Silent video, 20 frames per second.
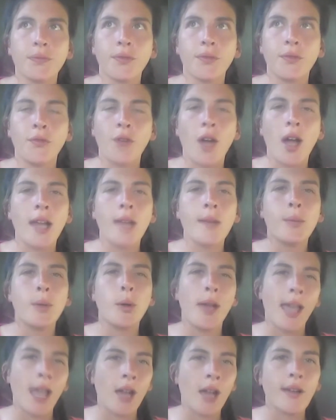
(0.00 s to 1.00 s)

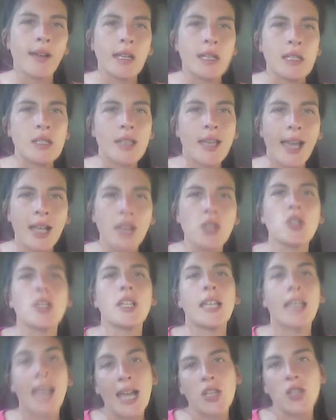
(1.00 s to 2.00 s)
viable area to actually
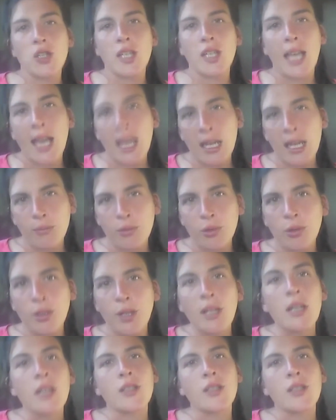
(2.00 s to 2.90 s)
catch the animal